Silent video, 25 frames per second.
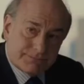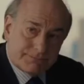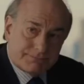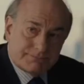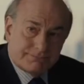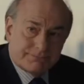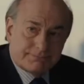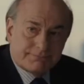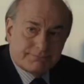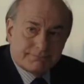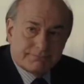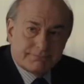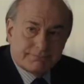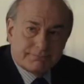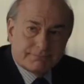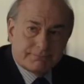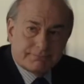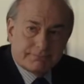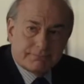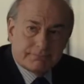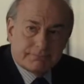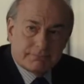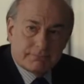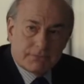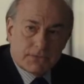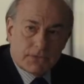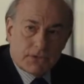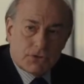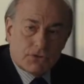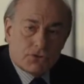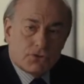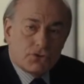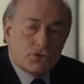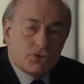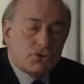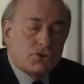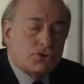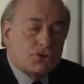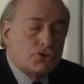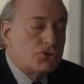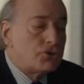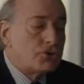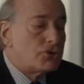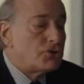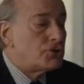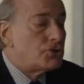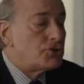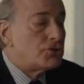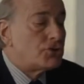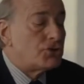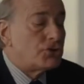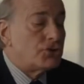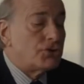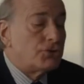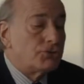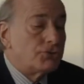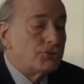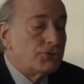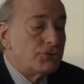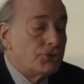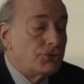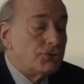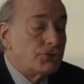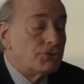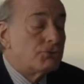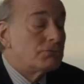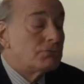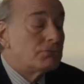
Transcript: Jesus Christ. Fucking amateur hour at the fucking